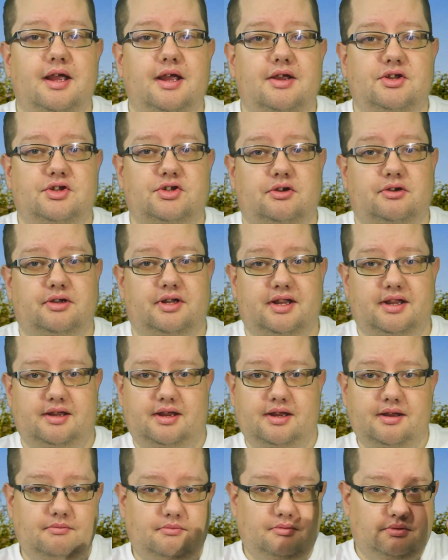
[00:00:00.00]
so that
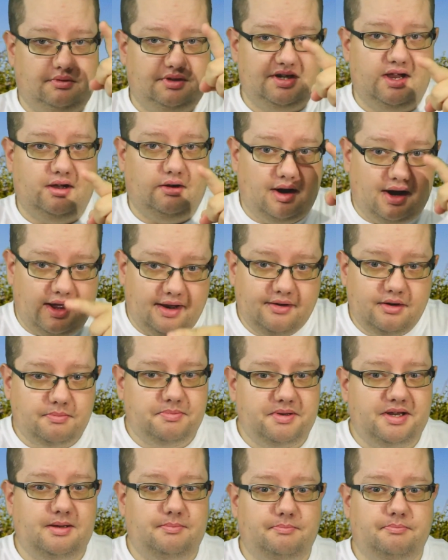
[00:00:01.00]
it will tell other
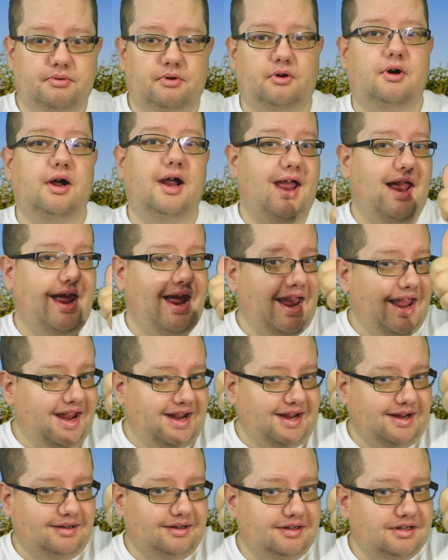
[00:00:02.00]
people,
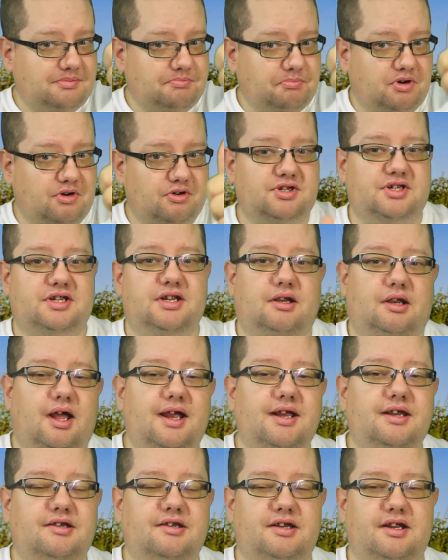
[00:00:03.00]
hey, this person
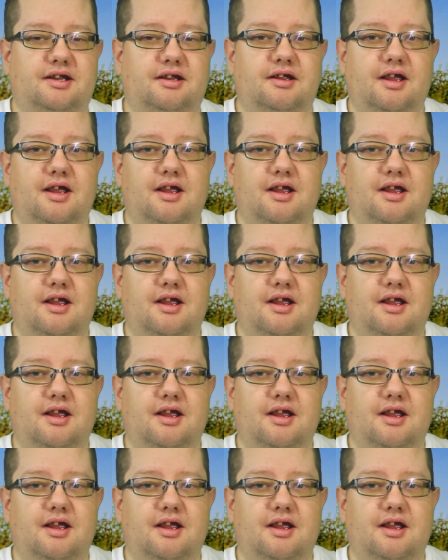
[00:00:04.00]
liked it,